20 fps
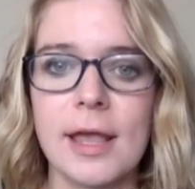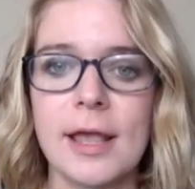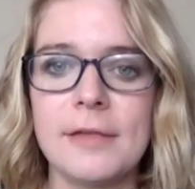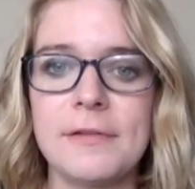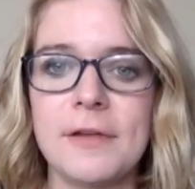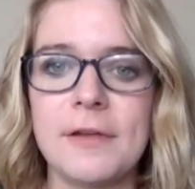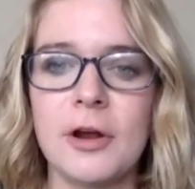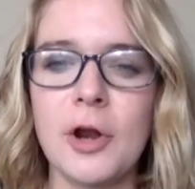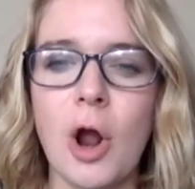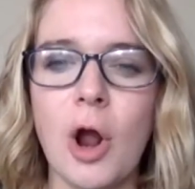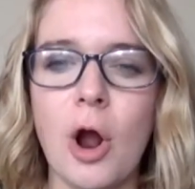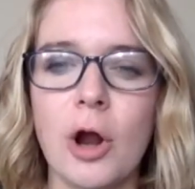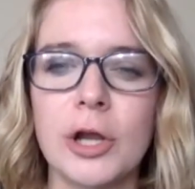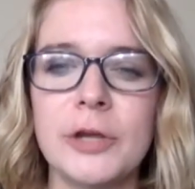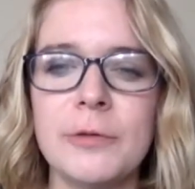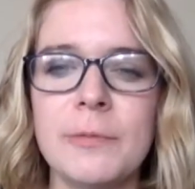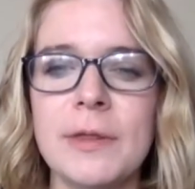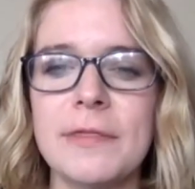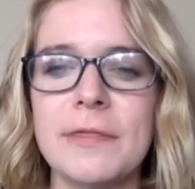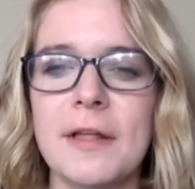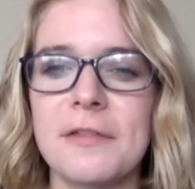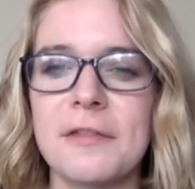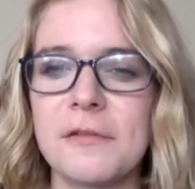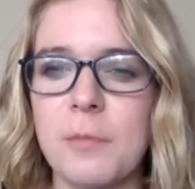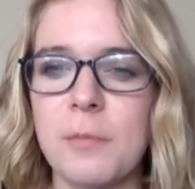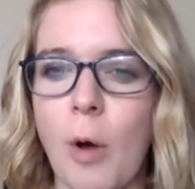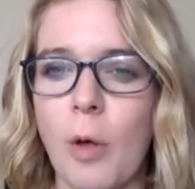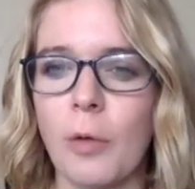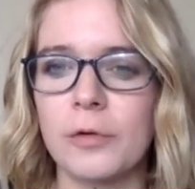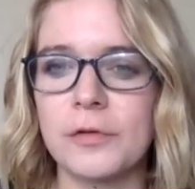Is there an argument that
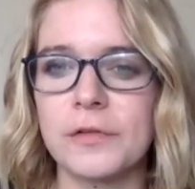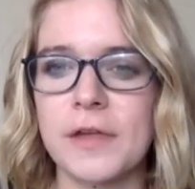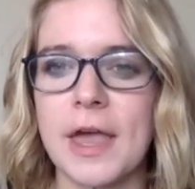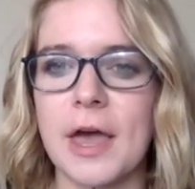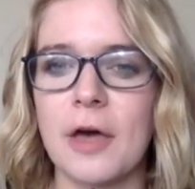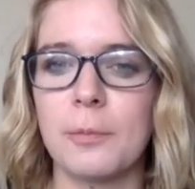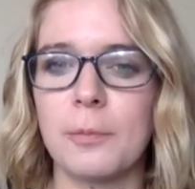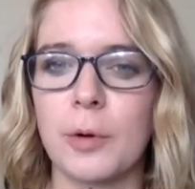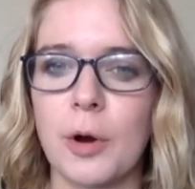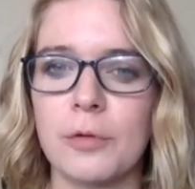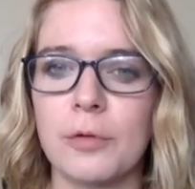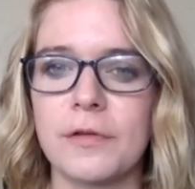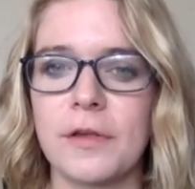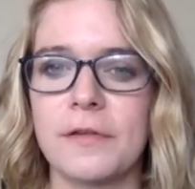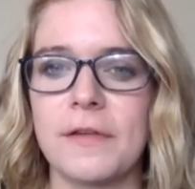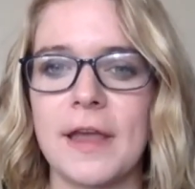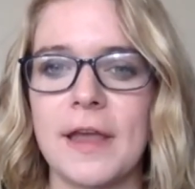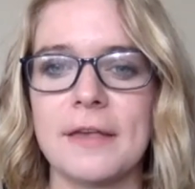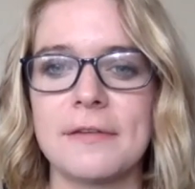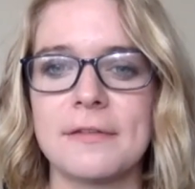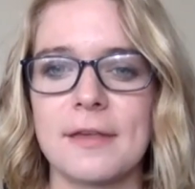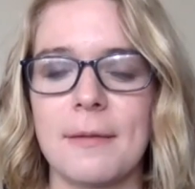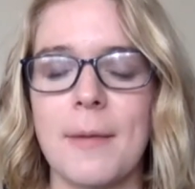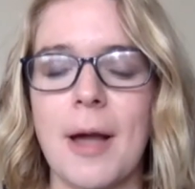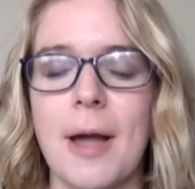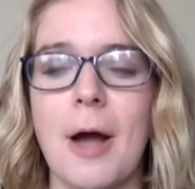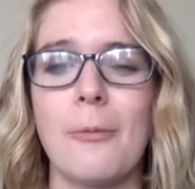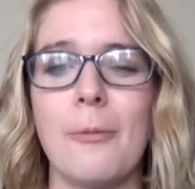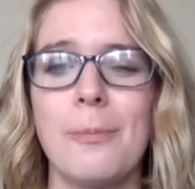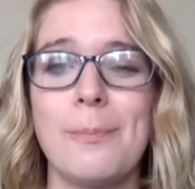smaller scale processing is
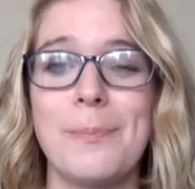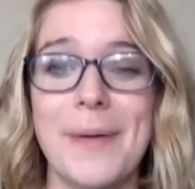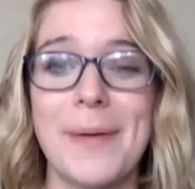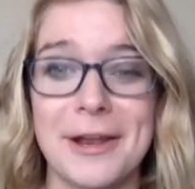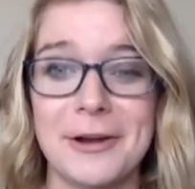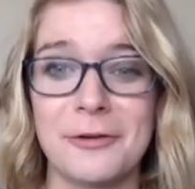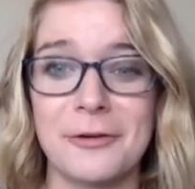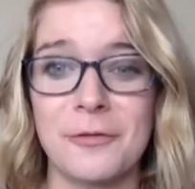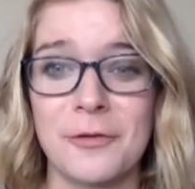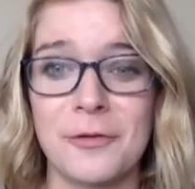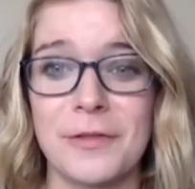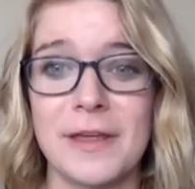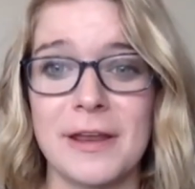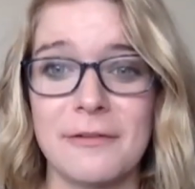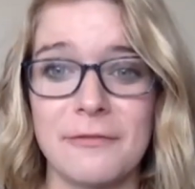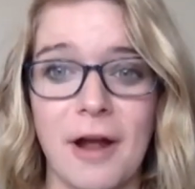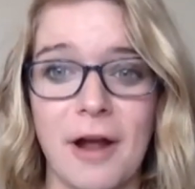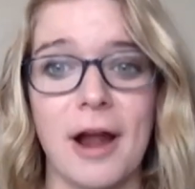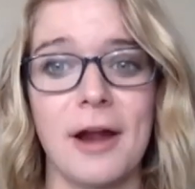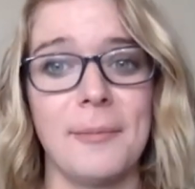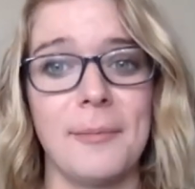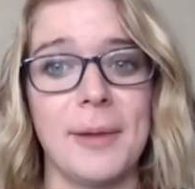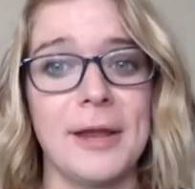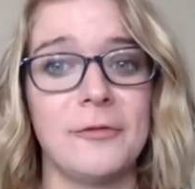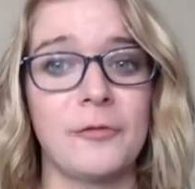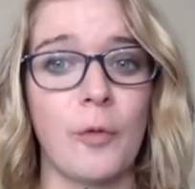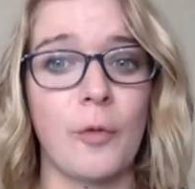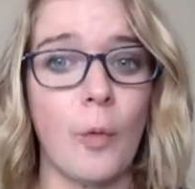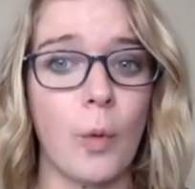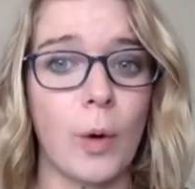somehow better for the
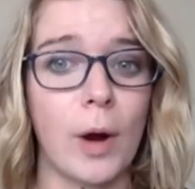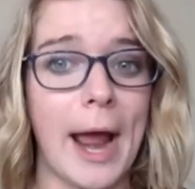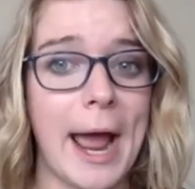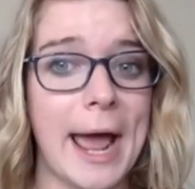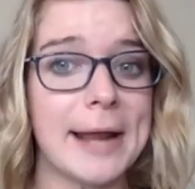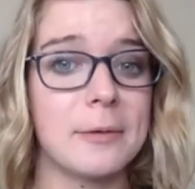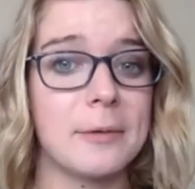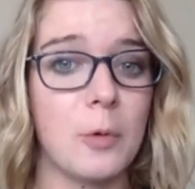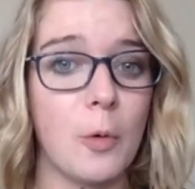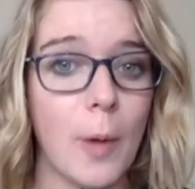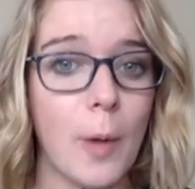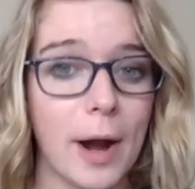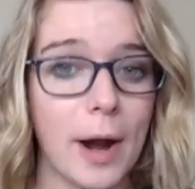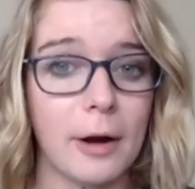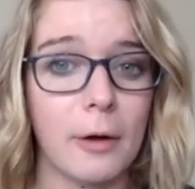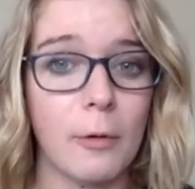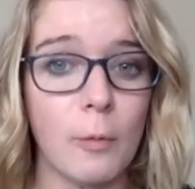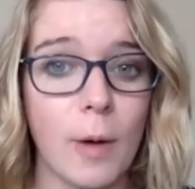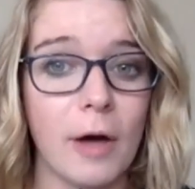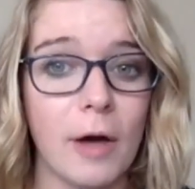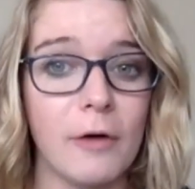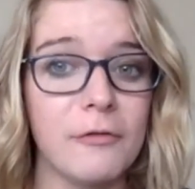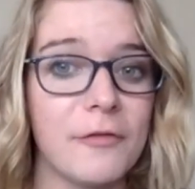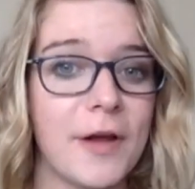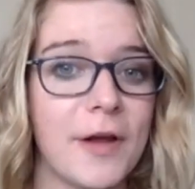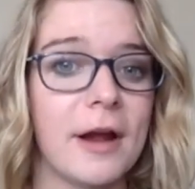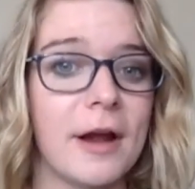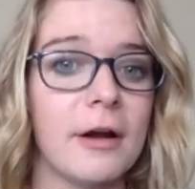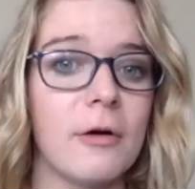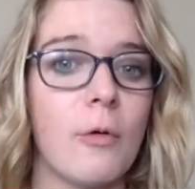environment or animal
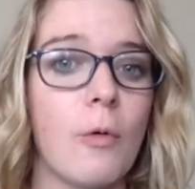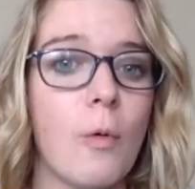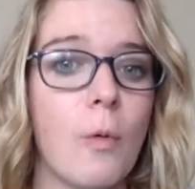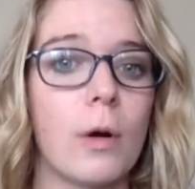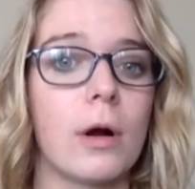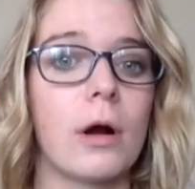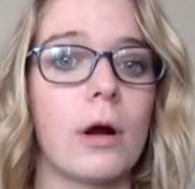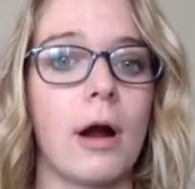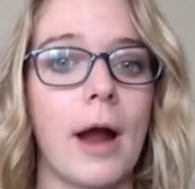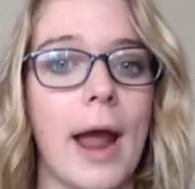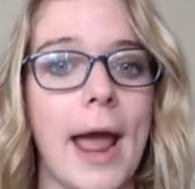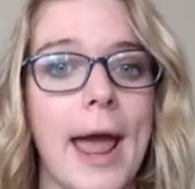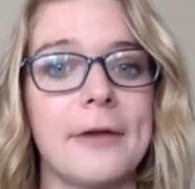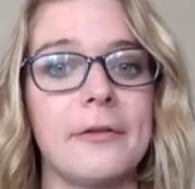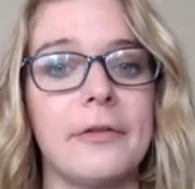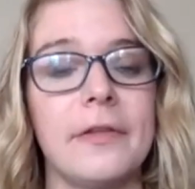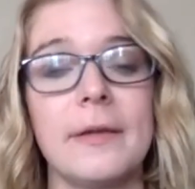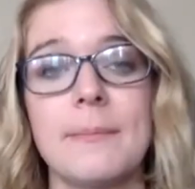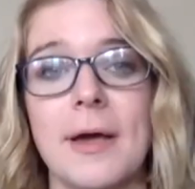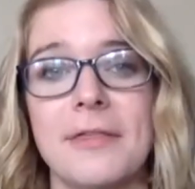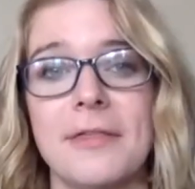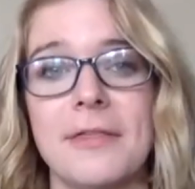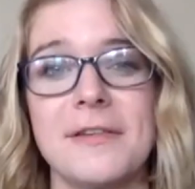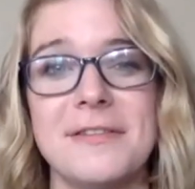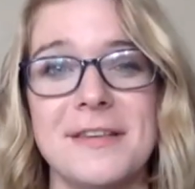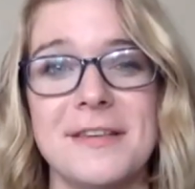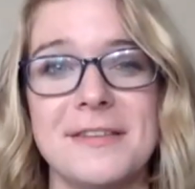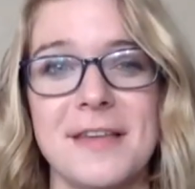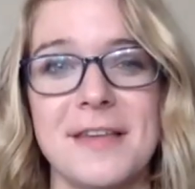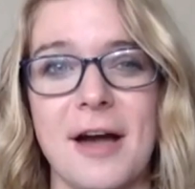welfare, or are handling
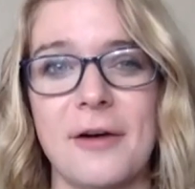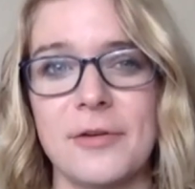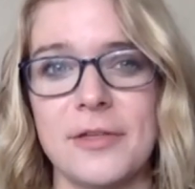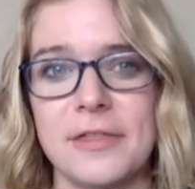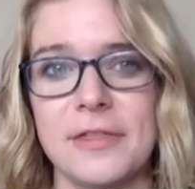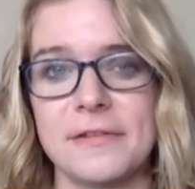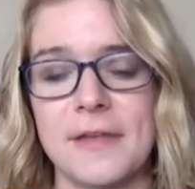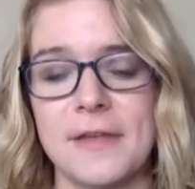methods exactly the